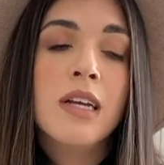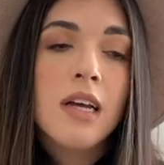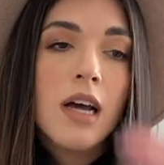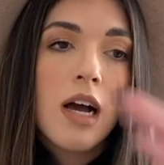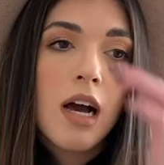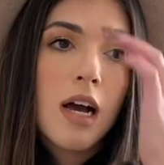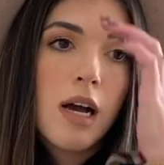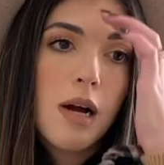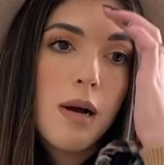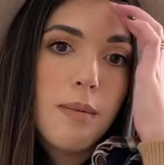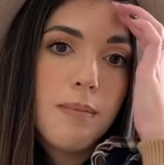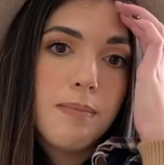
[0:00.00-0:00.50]

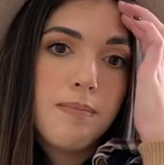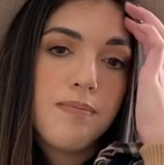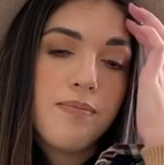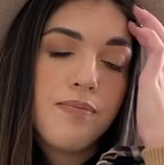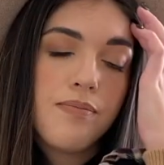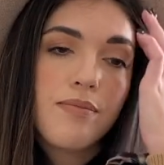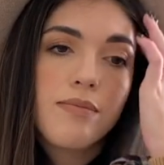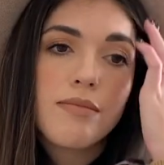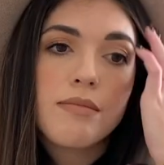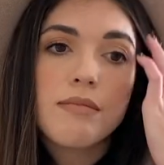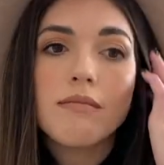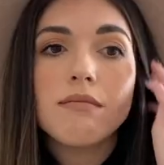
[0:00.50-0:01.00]
um
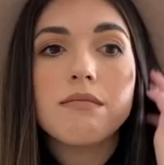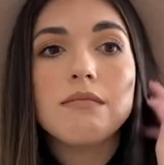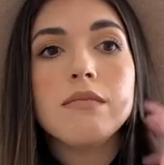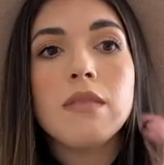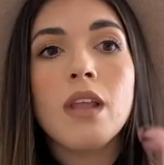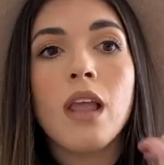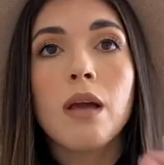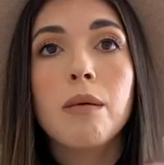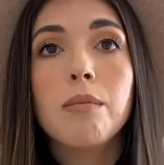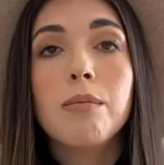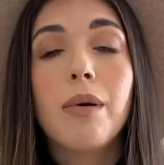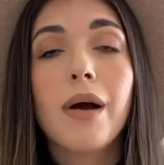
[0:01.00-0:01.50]

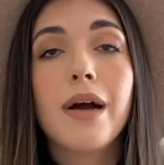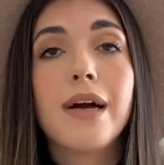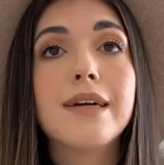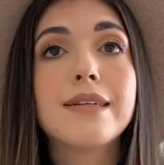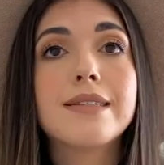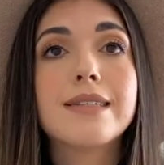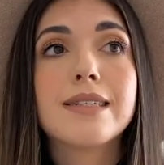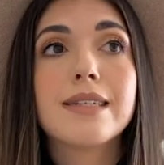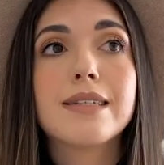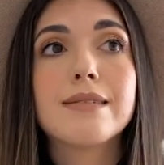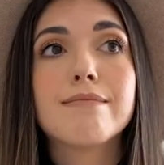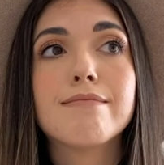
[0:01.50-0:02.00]

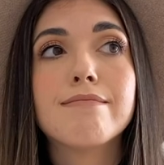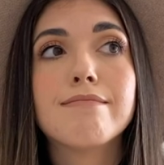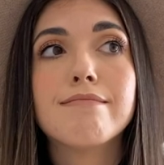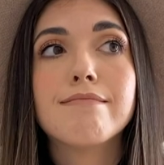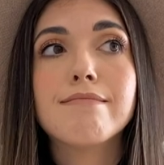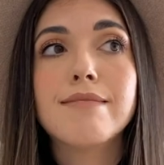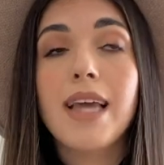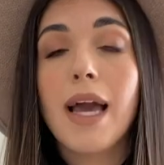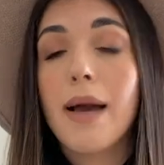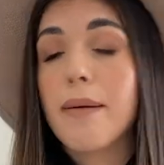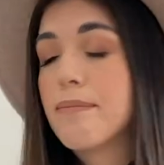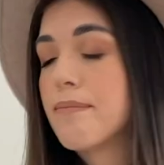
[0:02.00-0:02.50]
but
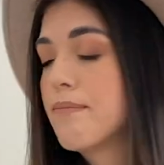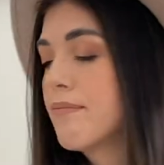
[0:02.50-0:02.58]
yeah.